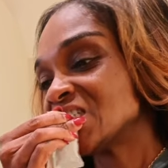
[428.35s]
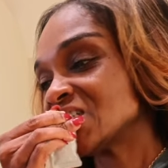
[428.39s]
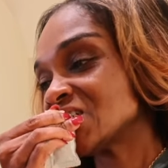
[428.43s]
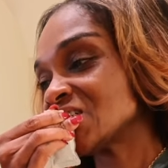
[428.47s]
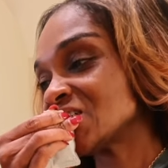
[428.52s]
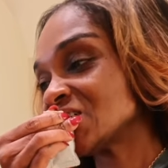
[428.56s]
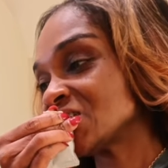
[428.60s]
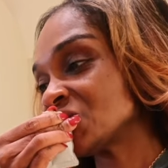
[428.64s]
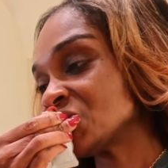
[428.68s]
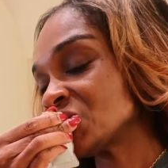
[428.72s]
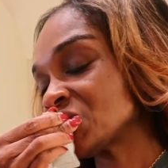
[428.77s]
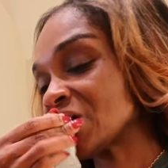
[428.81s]

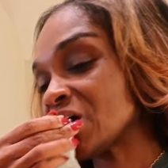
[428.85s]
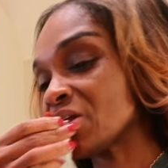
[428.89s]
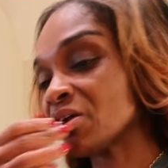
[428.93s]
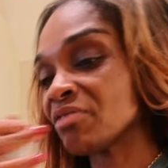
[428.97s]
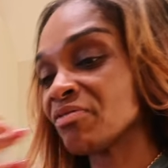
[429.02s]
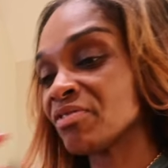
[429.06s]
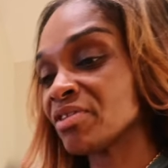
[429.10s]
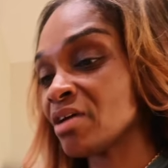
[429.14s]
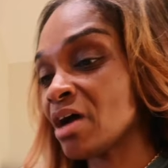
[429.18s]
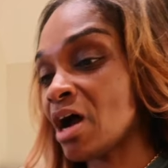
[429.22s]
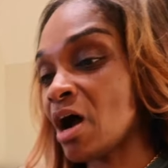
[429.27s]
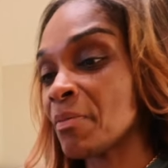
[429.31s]
Um, I don't
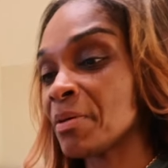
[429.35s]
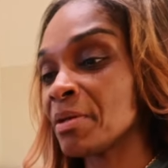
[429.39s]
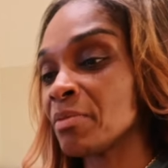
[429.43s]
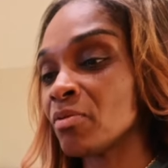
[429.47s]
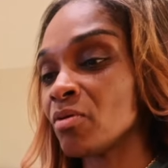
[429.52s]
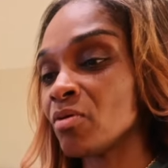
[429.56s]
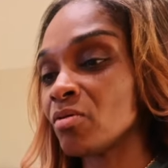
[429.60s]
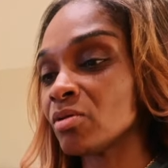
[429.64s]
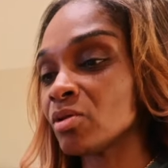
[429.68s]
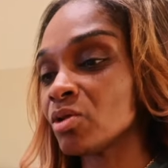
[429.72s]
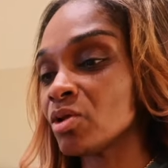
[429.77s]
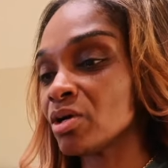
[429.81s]
even know how
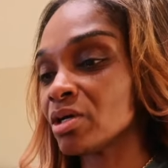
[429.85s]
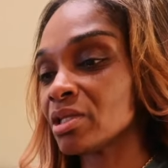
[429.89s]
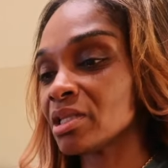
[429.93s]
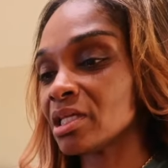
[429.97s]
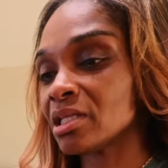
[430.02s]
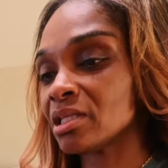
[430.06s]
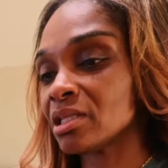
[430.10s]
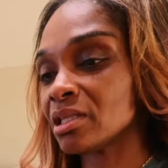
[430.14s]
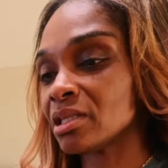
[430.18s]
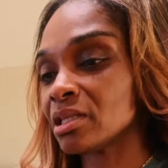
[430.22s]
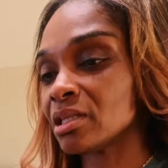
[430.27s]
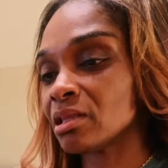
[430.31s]
people look
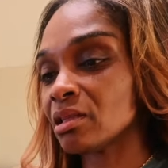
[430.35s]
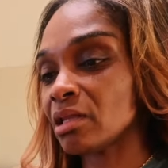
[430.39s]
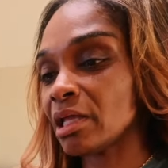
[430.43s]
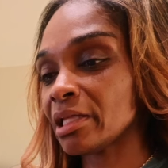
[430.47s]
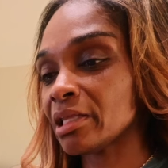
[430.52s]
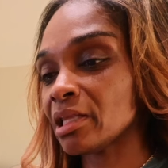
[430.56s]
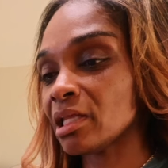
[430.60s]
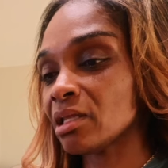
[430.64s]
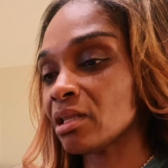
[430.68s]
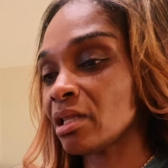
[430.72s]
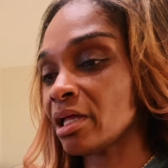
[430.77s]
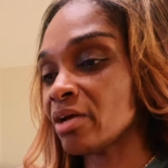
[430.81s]
that
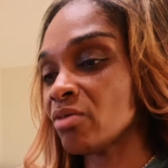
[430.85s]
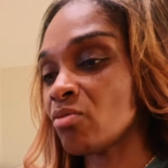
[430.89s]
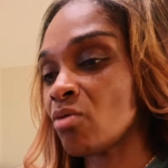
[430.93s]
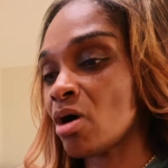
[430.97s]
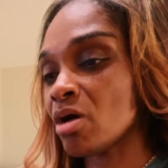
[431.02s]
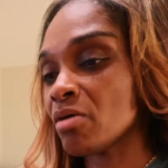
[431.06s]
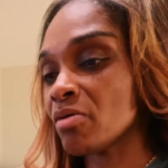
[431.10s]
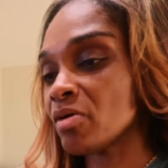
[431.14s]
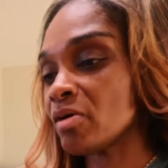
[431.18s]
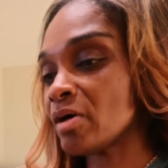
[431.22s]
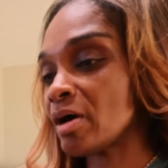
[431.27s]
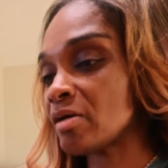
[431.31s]
like they like
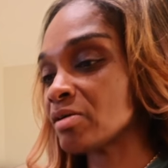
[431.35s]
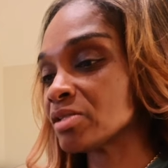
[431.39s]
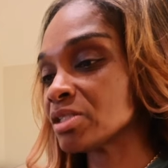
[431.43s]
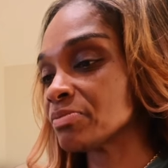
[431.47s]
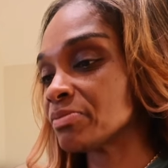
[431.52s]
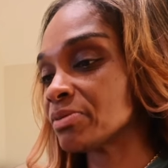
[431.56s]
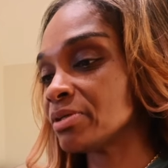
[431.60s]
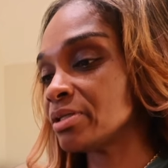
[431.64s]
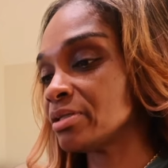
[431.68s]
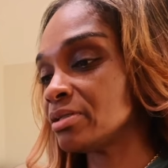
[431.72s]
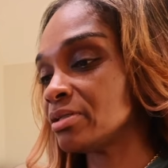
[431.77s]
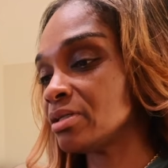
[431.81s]
Waffle House,
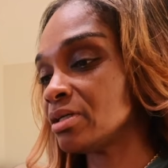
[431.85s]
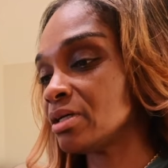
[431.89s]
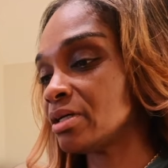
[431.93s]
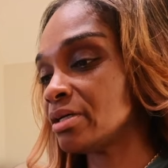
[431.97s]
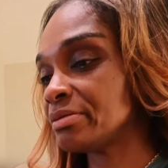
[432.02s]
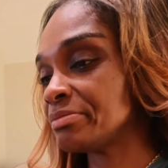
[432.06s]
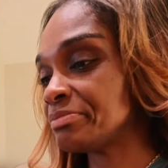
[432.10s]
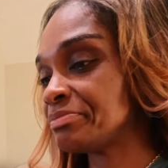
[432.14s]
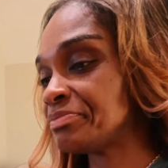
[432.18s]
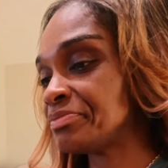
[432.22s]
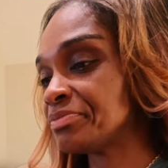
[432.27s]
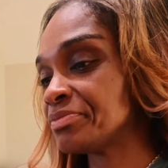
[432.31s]
but
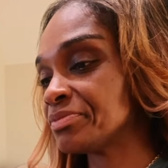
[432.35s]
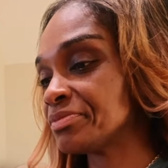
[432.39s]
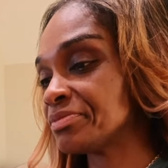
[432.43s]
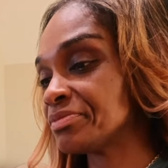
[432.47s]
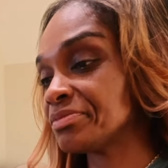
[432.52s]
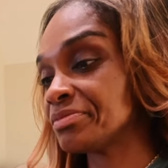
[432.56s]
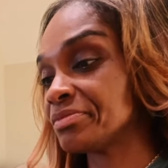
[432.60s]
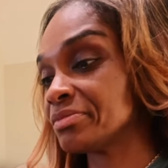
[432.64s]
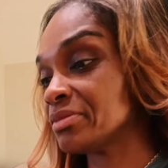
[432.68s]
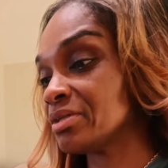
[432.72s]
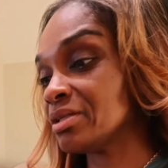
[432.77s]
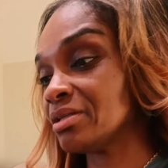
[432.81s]
um,
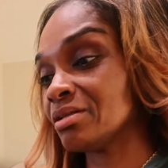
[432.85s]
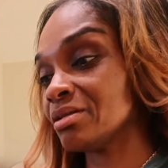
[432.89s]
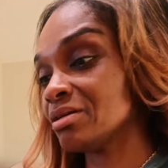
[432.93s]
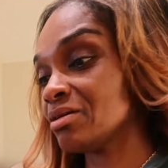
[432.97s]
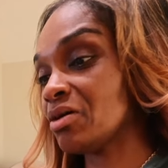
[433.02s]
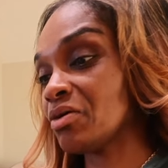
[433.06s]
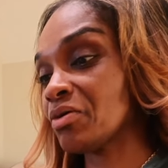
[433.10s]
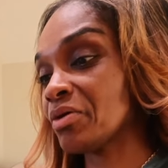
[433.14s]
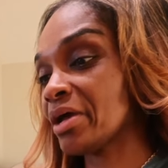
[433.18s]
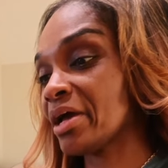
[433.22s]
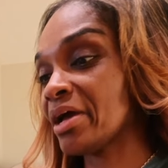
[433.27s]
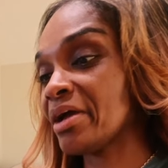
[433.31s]

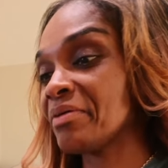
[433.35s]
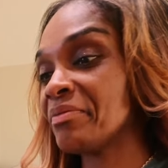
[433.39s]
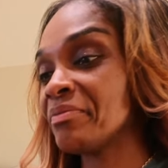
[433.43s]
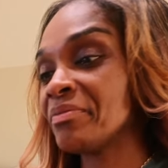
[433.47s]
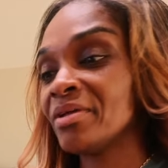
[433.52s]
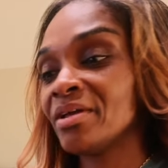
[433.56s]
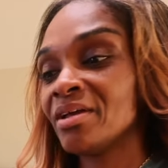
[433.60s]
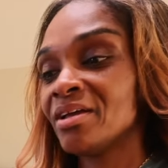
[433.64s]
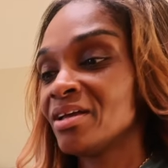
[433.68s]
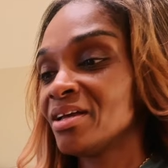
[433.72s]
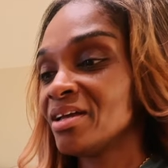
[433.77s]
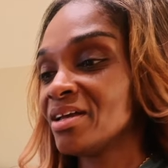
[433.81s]

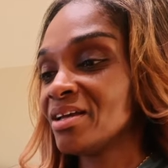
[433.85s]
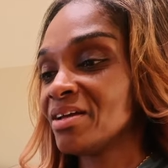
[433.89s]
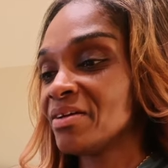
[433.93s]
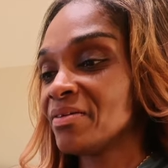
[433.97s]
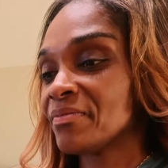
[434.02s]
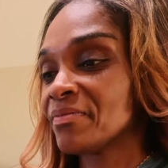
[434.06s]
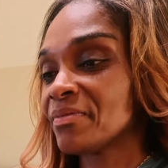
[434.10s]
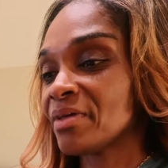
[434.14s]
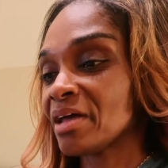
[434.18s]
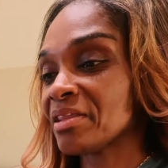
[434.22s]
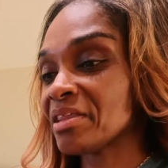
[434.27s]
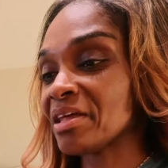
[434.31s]
okay.
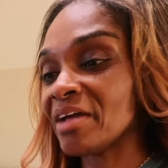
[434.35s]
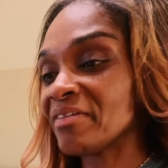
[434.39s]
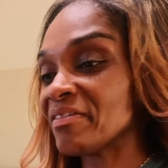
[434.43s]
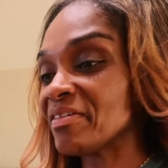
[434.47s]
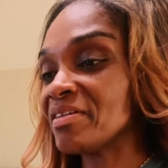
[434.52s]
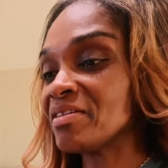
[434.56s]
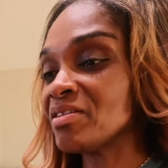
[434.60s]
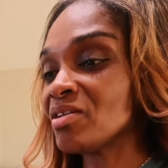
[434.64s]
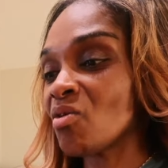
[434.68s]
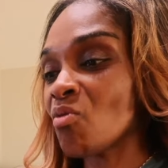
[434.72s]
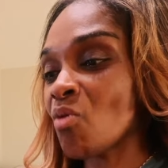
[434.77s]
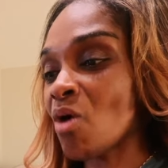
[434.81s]
I think
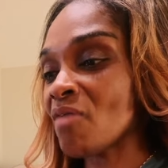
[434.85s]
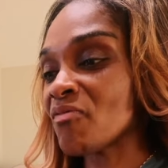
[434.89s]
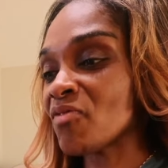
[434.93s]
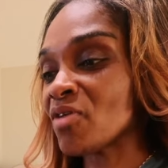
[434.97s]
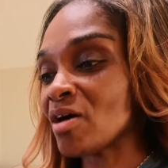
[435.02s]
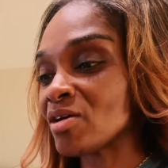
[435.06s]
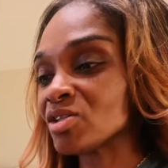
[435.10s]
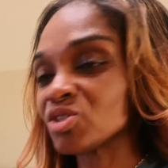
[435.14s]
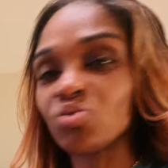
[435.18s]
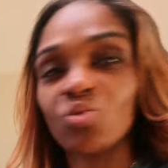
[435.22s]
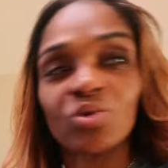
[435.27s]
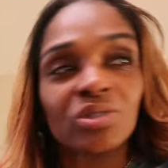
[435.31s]
I've eaten at
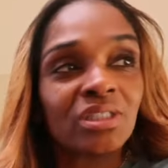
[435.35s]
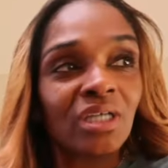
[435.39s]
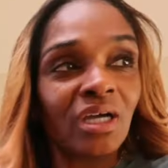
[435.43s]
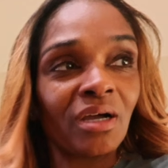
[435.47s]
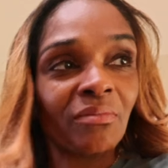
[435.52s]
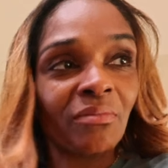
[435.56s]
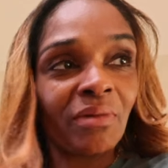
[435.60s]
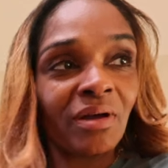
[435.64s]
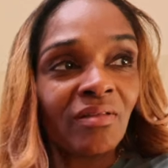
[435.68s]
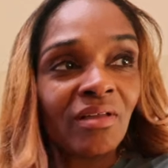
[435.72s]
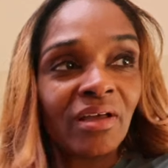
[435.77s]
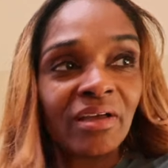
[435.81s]
Waffle House one
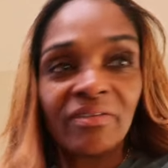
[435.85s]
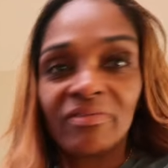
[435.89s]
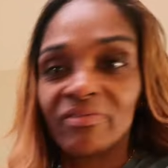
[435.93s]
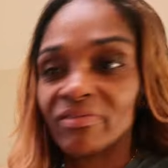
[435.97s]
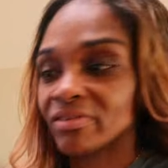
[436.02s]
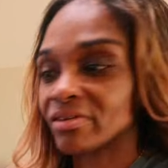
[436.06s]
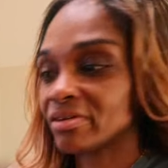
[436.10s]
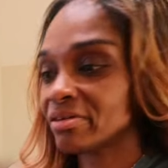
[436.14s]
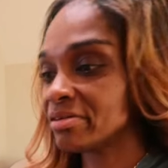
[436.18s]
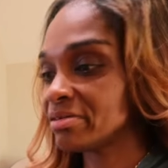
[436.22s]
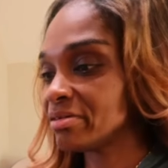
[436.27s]
time in my life.